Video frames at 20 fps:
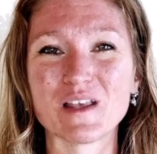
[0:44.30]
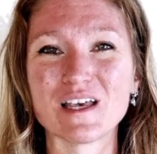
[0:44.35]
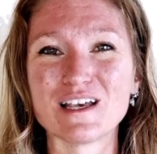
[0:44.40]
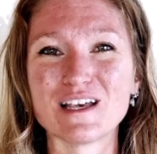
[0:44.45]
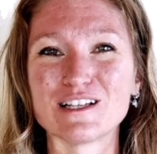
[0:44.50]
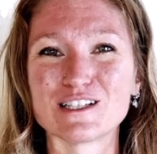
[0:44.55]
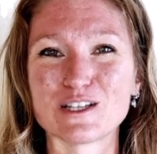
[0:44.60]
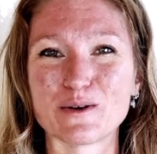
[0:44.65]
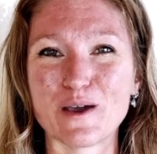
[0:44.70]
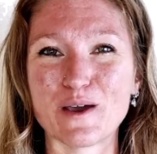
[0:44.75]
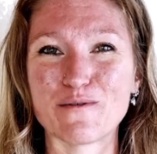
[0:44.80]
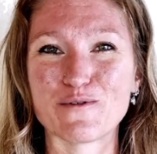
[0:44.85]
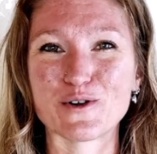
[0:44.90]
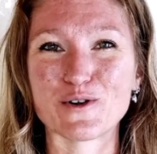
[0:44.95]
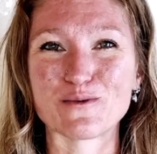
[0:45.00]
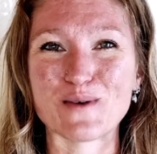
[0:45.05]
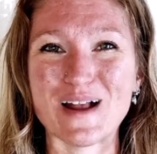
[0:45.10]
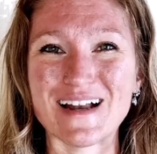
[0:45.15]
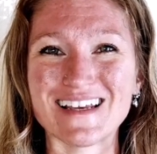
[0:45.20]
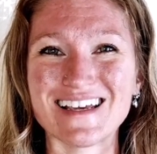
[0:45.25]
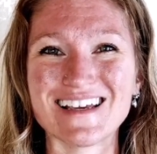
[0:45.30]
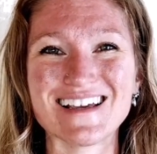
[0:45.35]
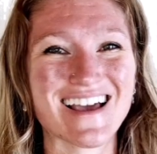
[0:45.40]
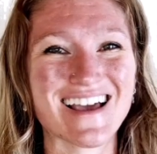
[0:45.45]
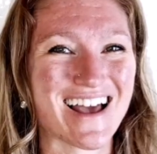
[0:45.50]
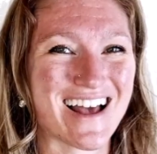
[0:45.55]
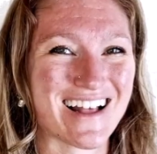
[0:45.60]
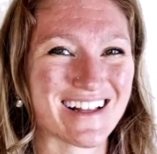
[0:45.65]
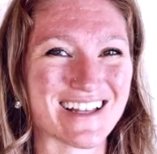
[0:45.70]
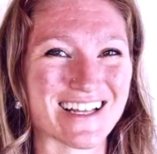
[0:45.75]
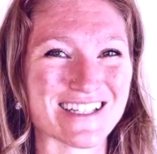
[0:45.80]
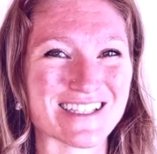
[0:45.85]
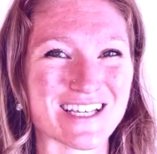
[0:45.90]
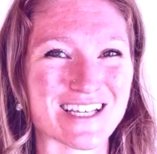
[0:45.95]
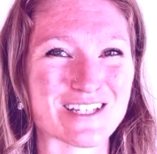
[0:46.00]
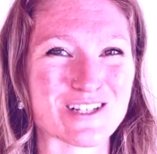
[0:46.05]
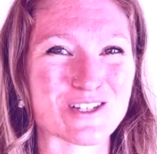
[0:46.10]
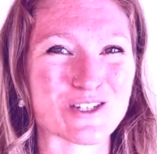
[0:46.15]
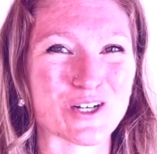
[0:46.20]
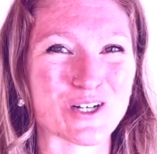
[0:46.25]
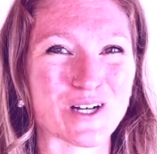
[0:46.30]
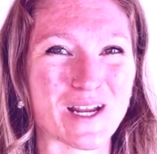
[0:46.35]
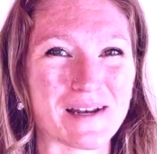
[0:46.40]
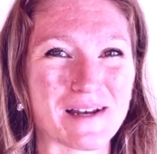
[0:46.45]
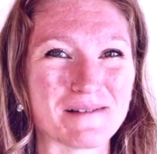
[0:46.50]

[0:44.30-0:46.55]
So if you're ready, let's get started.